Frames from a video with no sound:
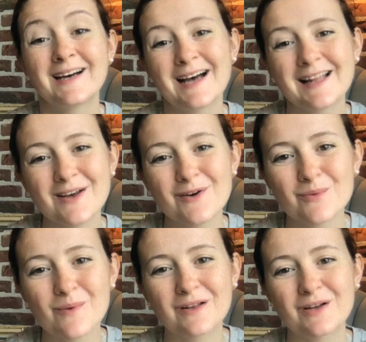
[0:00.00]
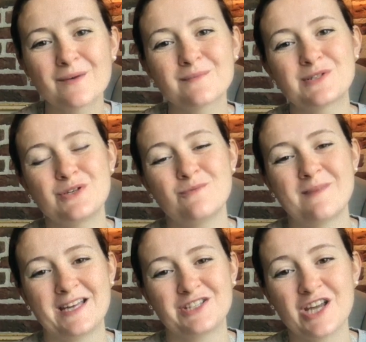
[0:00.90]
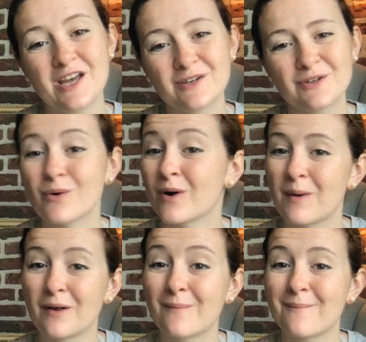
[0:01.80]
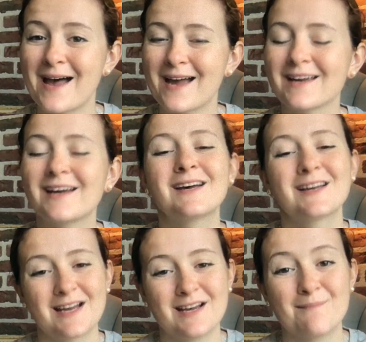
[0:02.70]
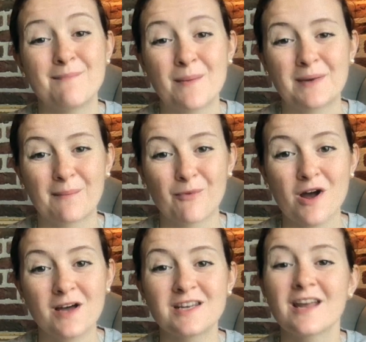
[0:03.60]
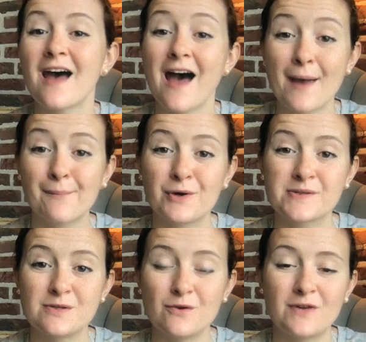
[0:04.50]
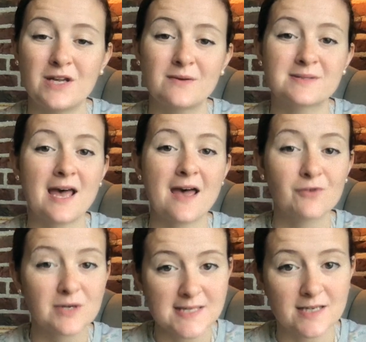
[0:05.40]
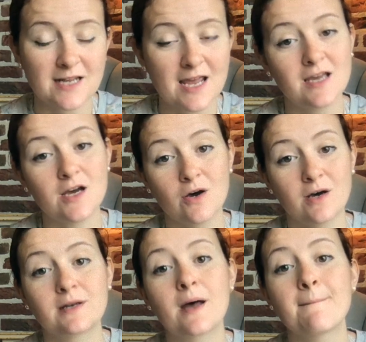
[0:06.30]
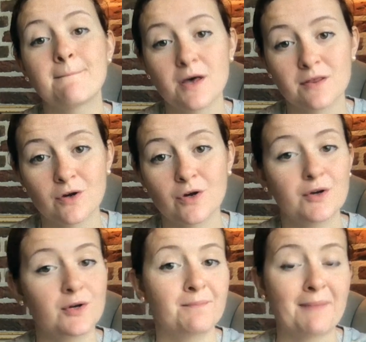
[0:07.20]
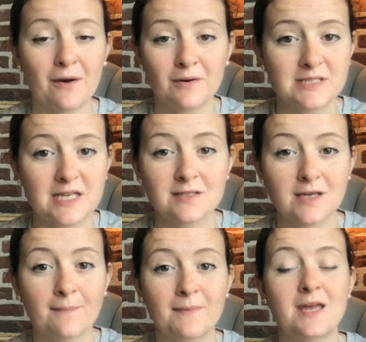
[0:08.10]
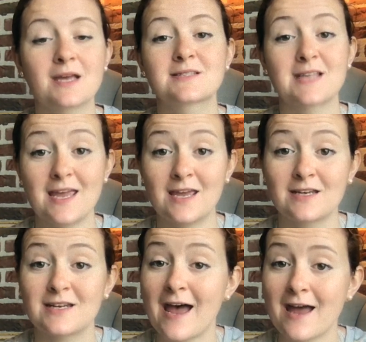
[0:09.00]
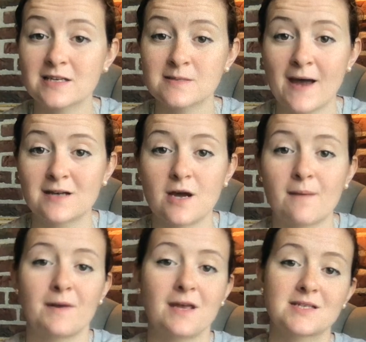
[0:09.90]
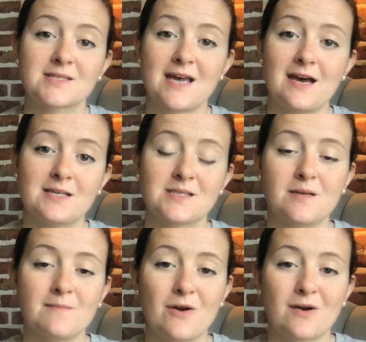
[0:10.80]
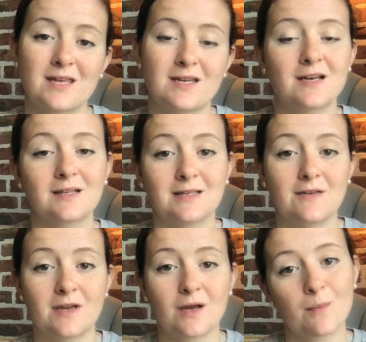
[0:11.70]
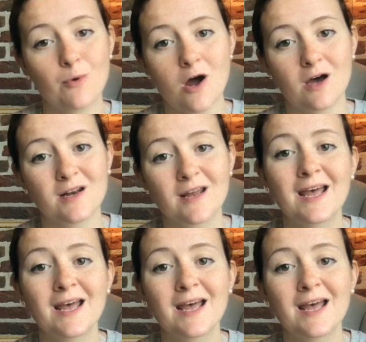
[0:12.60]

Hello and welcome to my channel, or welcome back, Momming Abroad. I post new videos every Sunday on motherhood, parenting topics, and expat topics as an American living abroad.